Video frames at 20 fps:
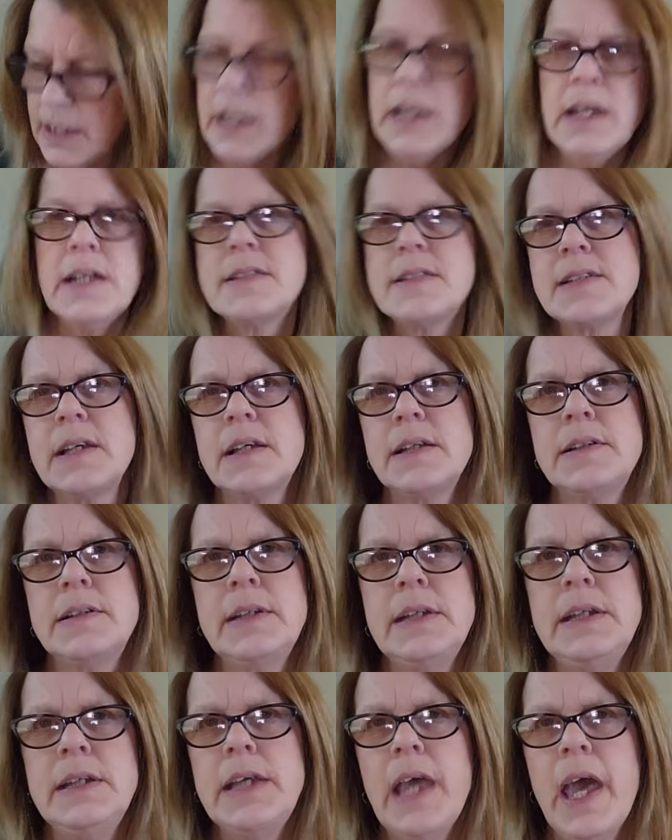it's a
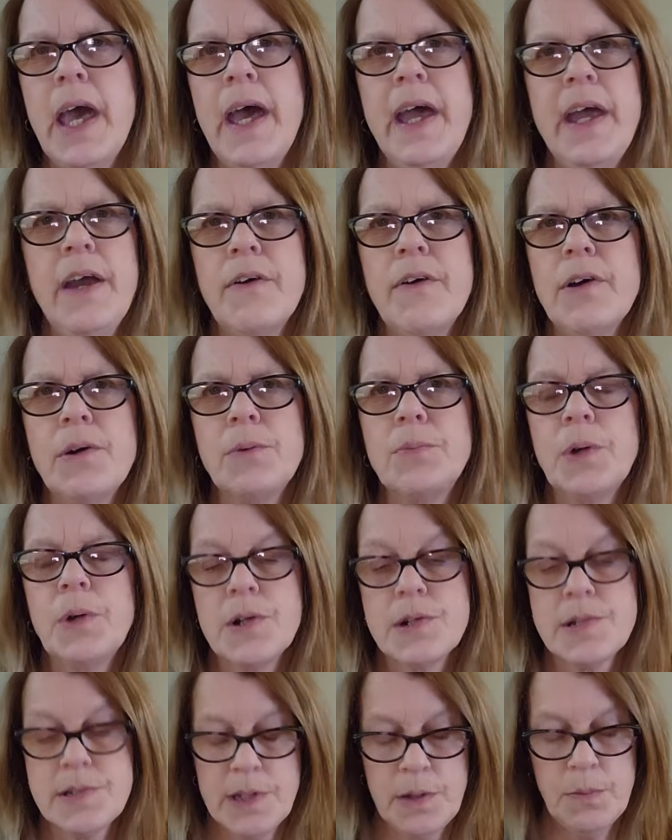DK or a
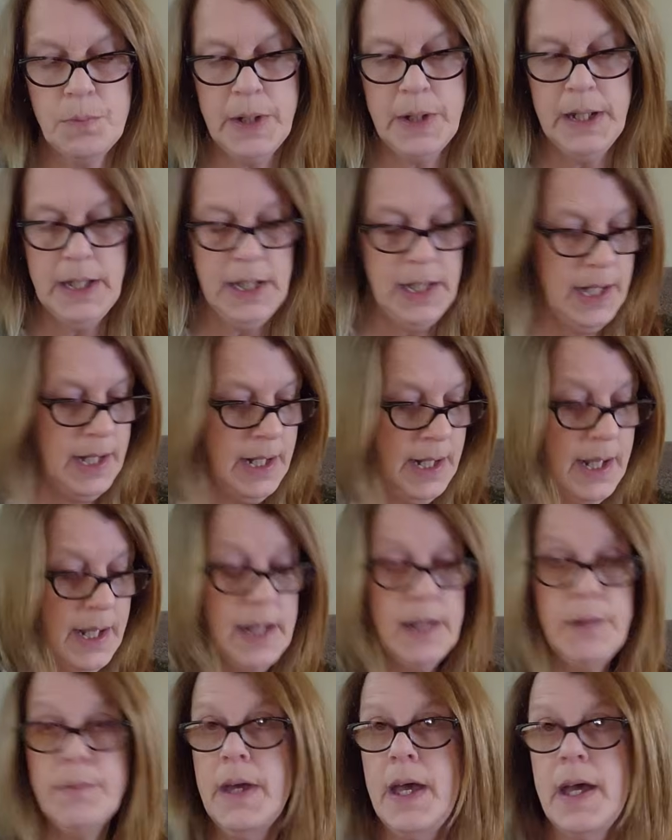worsted weight.
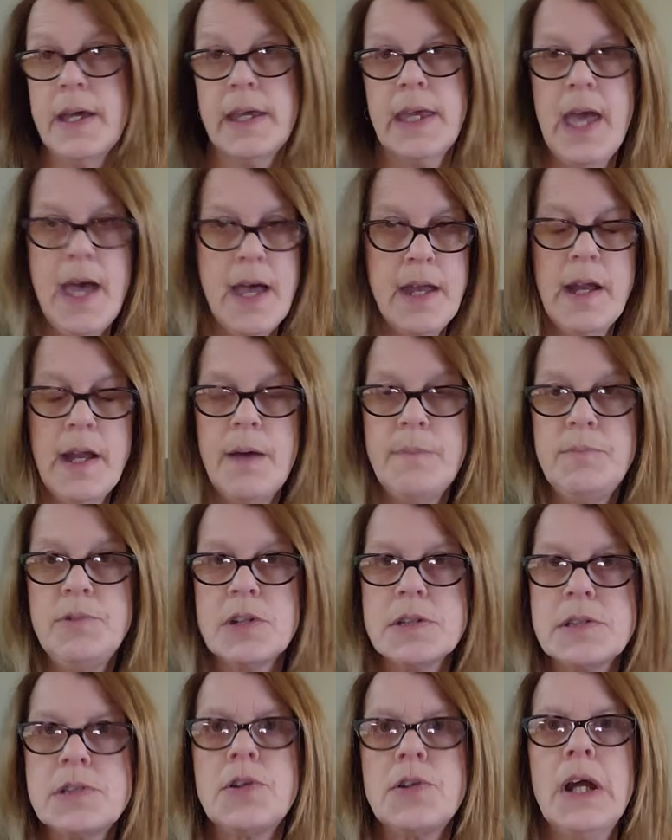Anyway, again, I'm
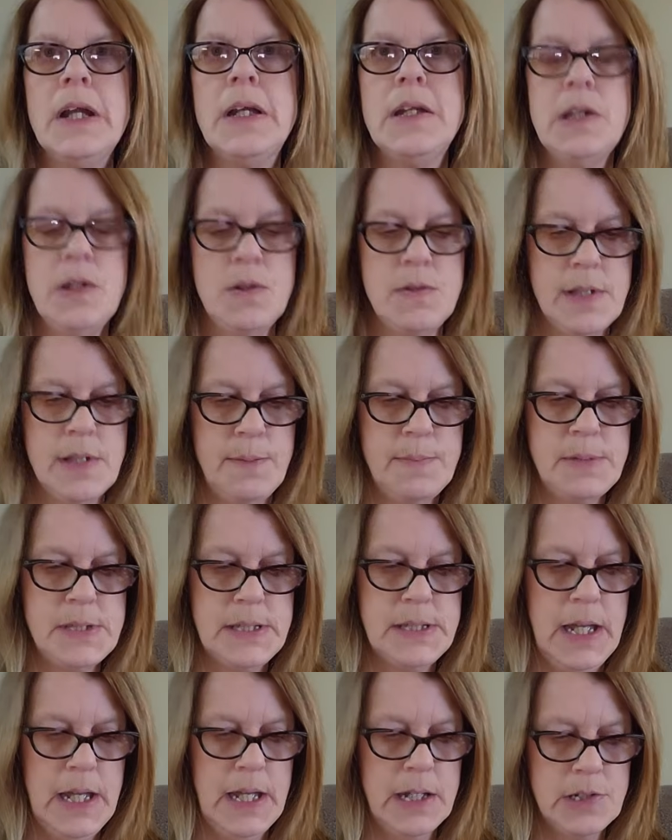just trying to use up
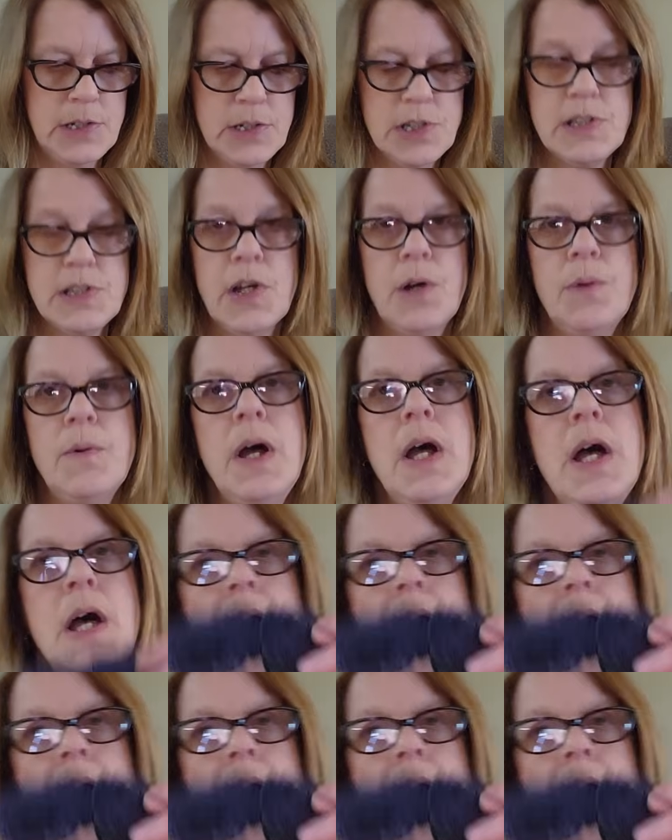stash. So